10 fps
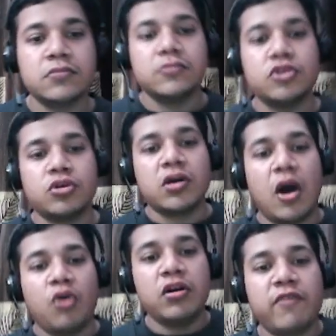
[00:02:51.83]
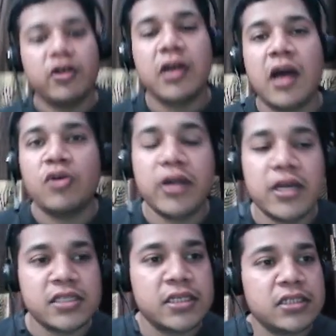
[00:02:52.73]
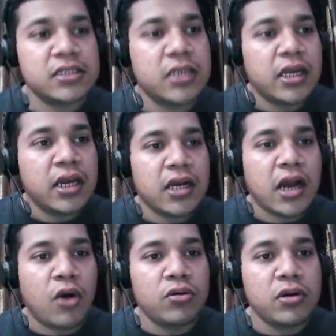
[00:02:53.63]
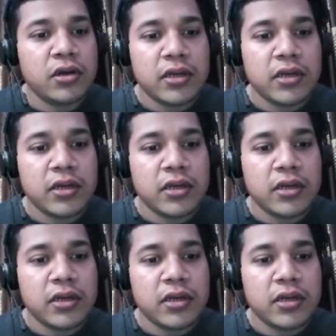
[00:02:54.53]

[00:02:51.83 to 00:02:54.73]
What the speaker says: So count, what count does is count